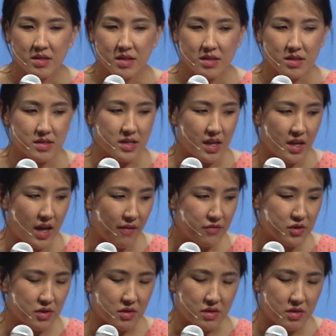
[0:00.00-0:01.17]
the day
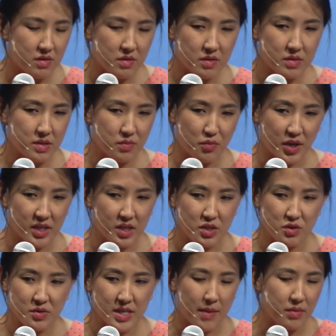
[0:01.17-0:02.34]
after breaking
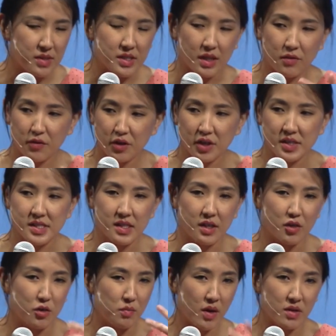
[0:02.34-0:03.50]
news happens, like Ferguson
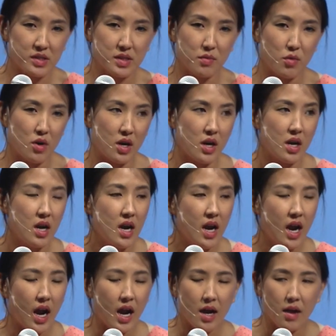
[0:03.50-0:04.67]
or Baltimore,
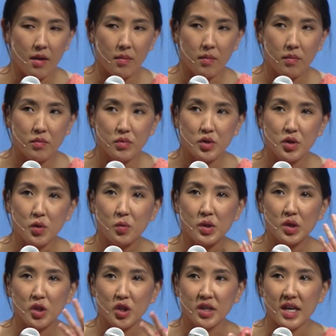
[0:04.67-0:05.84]
we
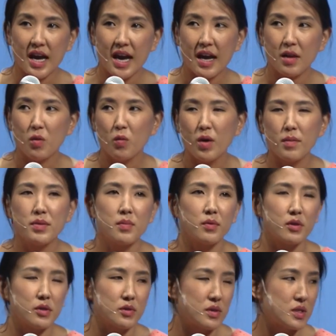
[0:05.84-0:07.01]
look at what people
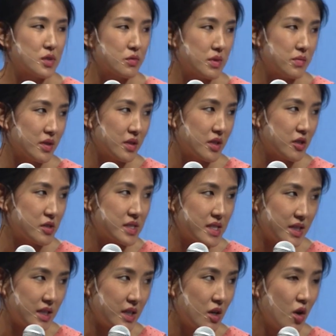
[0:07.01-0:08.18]
are doing to rebuild their
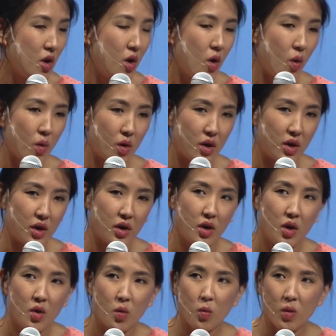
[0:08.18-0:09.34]
city, or
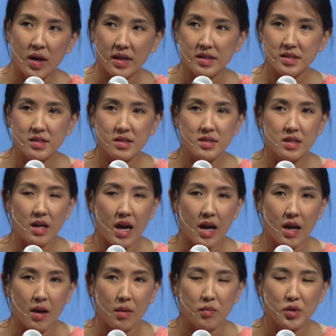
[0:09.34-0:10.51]
what,
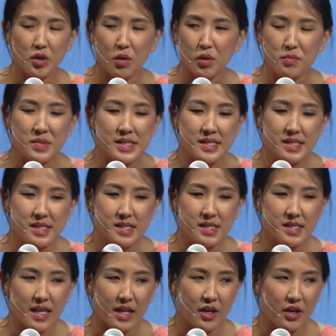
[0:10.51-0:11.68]
or businesses
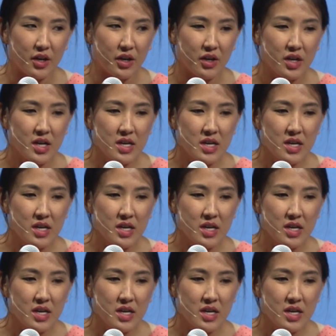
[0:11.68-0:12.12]
that are